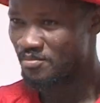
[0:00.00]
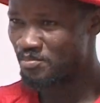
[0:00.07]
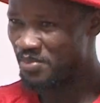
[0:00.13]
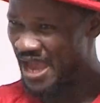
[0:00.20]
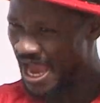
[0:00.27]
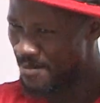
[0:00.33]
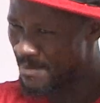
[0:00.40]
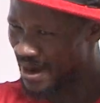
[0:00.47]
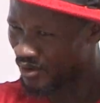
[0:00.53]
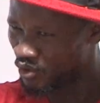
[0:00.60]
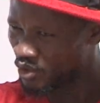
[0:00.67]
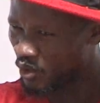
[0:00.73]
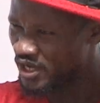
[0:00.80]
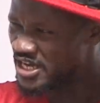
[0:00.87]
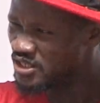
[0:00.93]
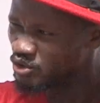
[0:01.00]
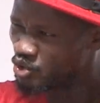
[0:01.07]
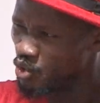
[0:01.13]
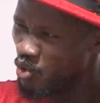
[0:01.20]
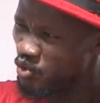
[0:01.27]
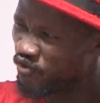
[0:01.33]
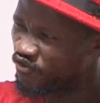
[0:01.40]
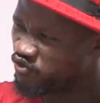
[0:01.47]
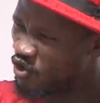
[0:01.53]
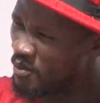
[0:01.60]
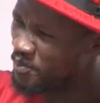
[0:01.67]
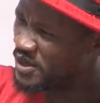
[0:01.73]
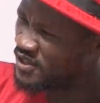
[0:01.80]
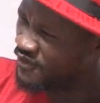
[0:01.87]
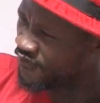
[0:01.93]
Bearman or no a Jew
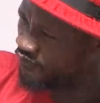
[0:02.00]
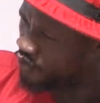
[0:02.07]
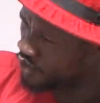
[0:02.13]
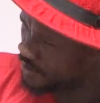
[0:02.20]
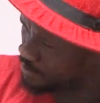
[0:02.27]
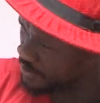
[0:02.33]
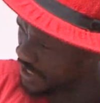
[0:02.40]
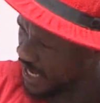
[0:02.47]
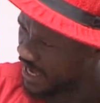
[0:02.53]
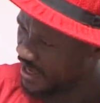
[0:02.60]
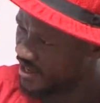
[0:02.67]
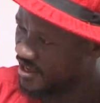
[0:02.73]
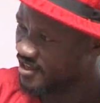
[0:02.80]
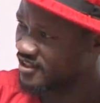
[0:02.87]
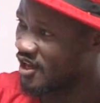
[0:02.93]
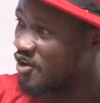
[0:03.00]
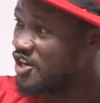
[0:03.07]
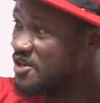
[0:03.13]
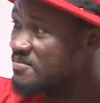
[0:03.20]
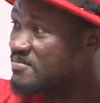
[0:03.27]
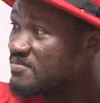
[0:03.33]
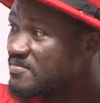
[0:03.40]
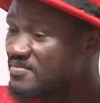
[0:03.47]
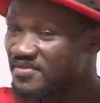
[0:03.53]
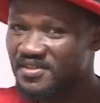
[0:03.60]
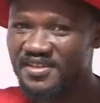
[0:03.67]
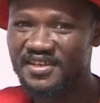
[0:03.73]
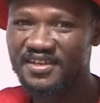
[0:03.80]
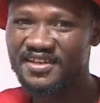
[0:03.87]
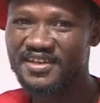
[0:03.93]
from Penny Bia. Now him.
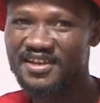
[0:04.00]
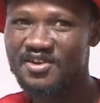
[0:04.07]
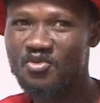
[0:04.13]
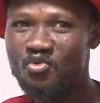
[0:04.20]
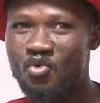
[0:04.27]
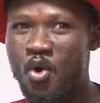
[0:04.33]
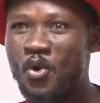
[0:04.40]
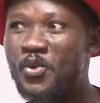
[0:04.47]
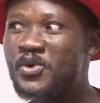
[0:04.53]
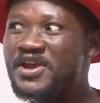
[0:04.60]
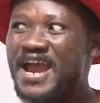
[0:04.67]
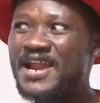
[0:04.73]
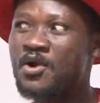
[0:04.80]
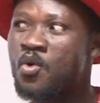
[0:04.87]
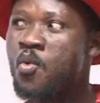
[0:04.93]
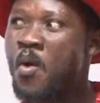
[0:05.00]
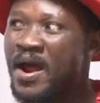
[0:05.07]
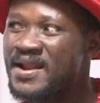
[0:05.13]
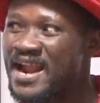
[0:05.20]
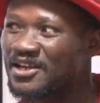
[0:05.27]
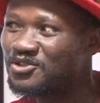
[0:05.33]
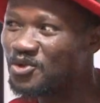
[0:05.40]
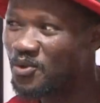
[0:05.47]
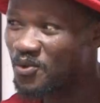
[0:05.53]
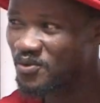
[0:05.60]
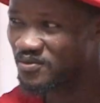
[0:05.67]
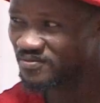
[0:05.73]
Oh, we are not one najo.